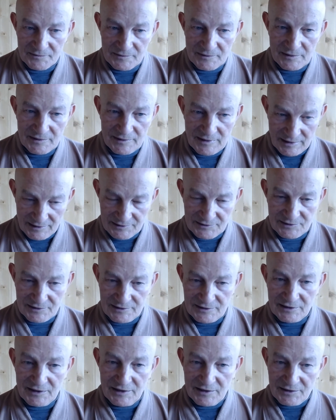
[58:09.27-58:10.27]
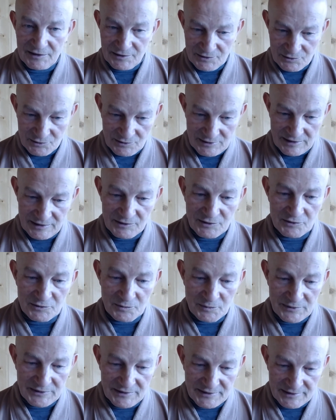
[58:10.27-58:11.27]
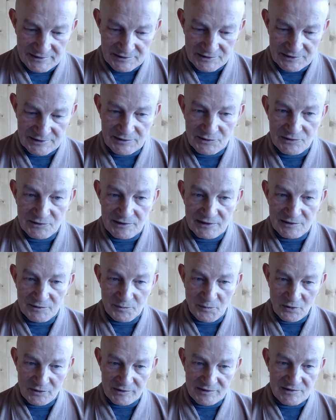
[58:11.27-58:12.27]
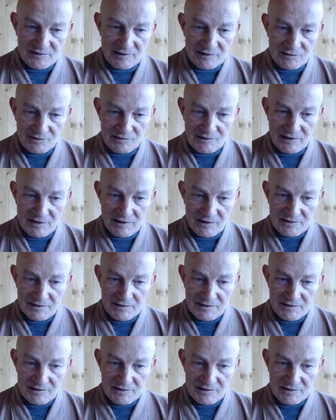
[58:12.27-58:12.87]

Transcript: Actually, you cannot be a genuine Bodhisattva,